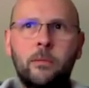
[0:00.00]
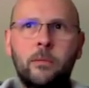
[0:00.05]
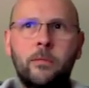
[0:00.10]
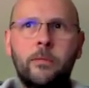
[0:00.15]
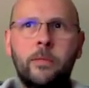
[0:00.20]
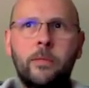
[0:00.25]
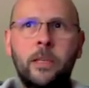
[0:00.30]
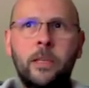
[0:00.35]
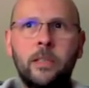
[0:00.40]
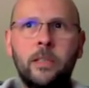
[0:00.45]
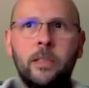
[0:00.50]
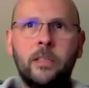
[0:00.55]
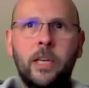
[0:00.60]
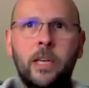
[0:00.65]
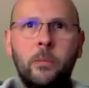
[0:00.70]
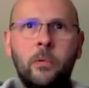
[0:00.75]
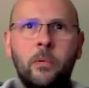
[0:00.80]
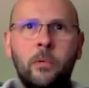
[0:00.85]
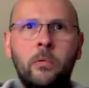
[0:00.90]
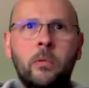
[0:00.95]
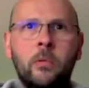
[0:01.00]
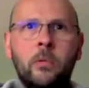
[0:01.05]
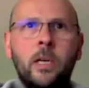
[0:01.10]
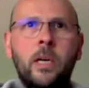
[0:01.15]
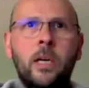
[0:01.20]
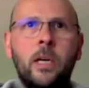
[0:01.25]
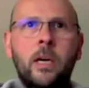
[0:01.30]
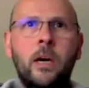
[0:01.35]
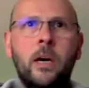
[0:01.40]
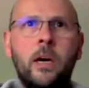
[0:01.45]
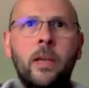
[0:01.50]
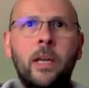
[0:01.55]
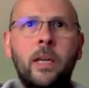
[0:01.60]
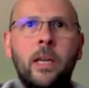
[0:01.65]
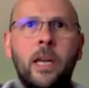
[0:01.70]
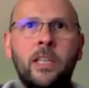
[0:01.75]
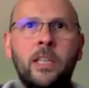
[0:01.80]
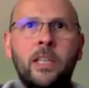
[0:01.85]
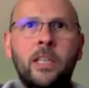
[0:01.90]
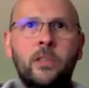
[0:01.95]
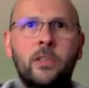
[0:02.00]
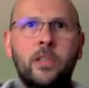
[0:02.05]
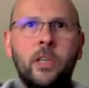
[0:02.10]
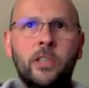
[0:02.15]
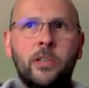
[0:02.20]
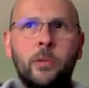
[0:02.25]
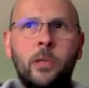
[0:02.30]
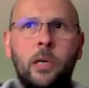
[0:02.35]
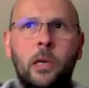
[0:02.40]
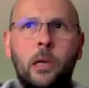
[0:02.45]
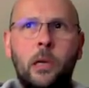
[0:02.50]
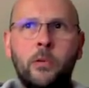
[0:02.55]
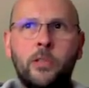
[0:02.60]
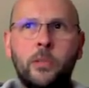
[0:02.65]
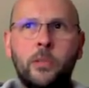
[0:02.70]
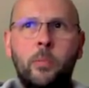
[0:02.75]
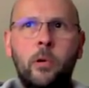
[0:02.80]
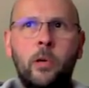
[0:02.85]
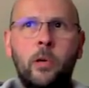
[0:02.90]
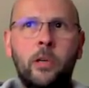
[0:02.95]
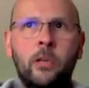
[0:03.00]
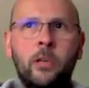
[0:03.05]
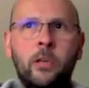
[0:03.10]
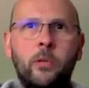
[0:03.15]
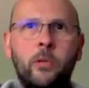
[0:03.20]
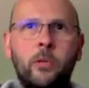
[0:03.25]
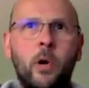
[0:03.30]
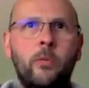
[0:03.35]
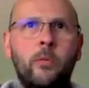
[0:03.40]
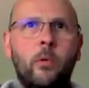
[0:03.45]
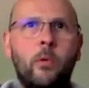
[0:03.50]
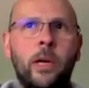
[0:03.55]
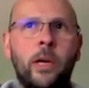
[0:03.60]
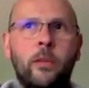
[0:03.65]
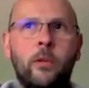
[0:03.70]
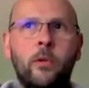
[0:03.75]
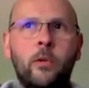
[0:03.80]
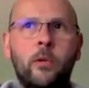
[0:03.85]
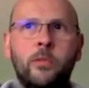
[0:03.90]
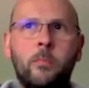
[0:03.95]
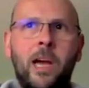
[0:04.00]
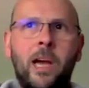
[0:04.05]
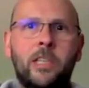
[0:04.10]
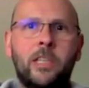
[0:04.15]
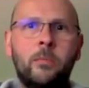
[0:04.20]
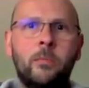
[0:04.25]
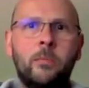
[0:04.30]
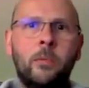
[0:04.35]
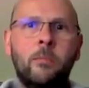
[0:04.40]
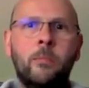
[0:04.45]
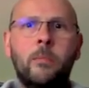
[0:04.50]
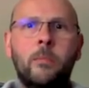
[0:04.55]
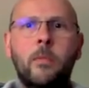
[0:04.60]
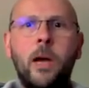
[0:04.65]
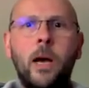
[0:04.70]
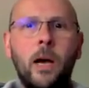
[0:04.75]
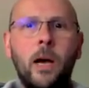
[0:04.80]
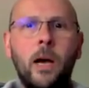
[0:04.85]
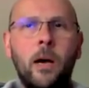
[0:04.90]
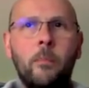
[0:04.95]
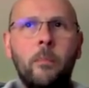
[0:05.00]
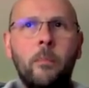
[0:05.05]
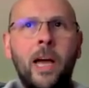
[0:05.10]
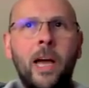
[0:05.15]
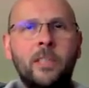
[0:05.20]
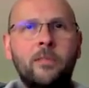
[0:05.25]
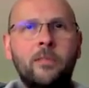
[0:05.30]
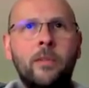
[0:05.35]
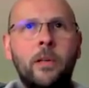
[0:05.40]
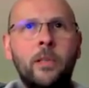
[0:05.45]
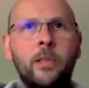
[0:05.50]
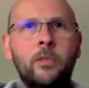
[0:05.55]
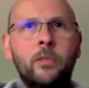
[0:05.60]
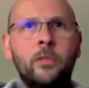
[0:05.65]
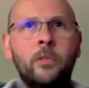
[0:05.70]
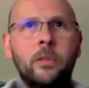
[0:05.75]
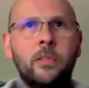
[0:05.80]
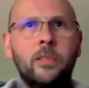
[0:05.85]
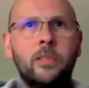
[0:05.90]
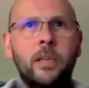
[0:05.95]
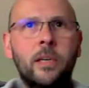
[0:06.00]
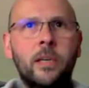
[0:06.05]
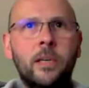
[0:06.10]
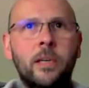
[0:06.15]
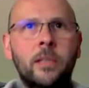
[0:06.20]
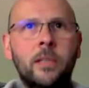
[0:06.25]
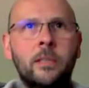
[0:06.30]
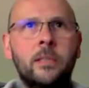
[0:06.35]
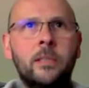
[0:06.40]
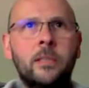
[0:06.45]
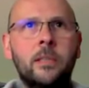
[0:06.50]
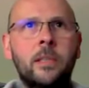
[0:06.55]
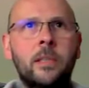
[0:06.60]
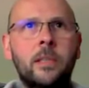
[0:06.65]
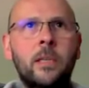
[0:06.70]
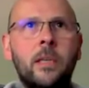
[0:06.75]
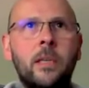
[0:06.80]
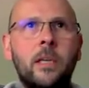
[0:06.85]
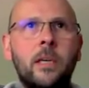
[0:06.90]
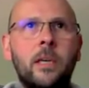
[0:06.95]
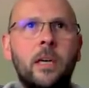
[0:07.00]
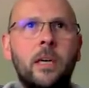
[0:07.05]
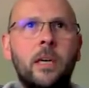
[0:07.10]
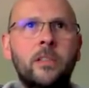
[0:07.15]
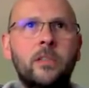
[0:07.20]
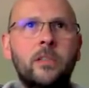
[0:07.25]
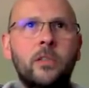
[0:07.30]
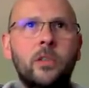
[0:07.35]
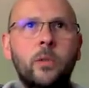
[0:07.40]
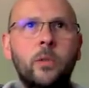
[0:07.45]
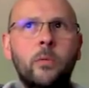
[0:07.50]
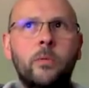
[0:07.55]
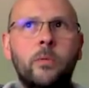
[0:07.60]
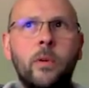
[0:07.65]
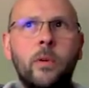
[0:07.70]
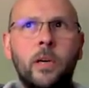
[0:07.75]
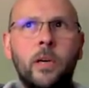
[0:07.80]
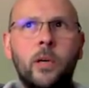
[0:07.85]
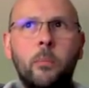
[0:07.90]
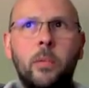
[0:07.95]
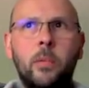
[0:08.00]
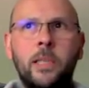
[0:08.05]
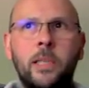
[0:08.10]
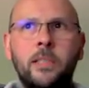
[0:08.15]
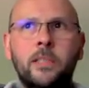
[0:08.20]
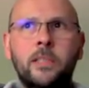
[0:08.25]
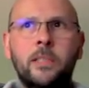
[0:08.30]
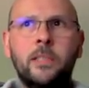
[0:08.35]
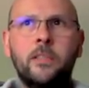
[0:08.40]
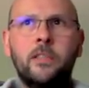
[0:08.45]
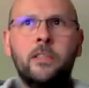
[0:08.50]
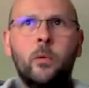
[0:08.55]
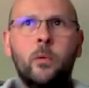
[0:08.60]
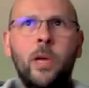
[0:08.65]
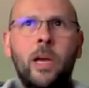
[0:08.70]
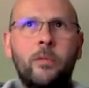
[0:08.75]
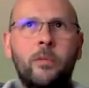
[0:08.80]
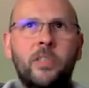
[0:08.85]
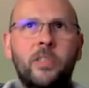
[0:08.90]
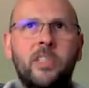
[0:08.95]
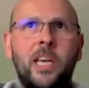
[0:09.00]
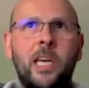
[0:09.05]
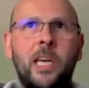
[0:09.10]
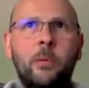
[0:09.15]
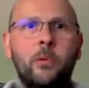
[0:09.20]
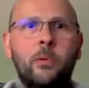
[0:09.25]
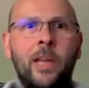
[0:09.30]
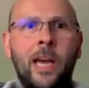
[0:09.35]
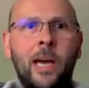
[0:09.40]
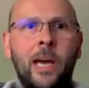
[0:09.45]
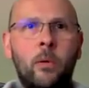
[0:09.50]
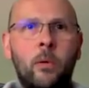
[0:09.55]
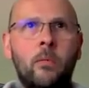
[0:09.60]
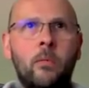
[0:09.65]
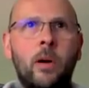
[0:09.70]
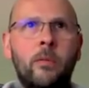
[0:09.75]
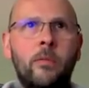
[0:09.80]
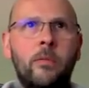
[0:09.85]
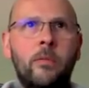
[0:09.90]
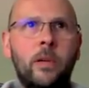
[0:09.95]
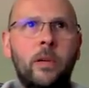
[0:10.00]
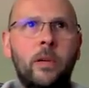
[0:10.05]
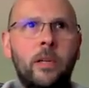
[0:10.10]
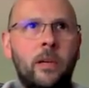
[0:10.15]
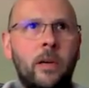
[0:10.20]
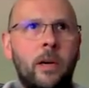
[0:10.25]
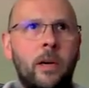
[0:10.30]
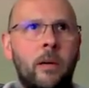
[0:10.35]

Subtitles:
fill in the table, and then as you start to enclose the polygon, you overwrite those maximum X values on the side until you've completed. So we have this table now of the